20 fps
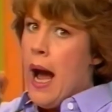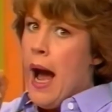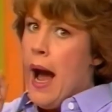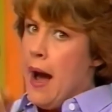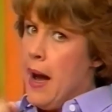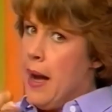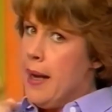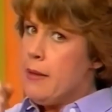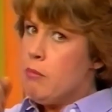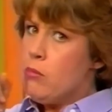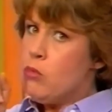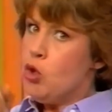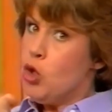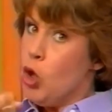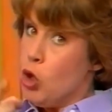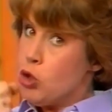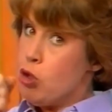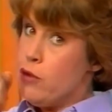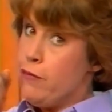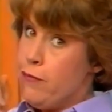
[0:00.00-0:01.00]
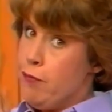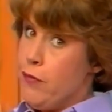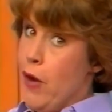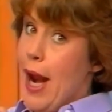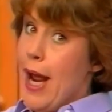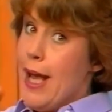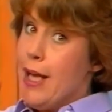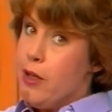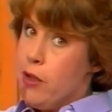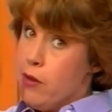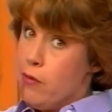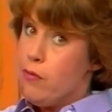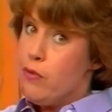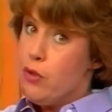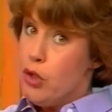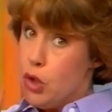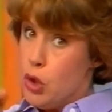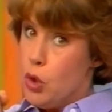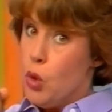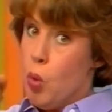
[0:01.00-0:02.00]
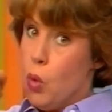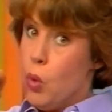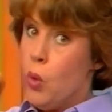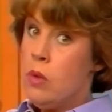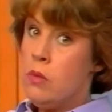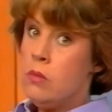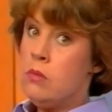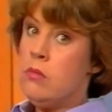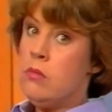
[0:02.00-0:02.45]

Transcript: I'm not afraid of you."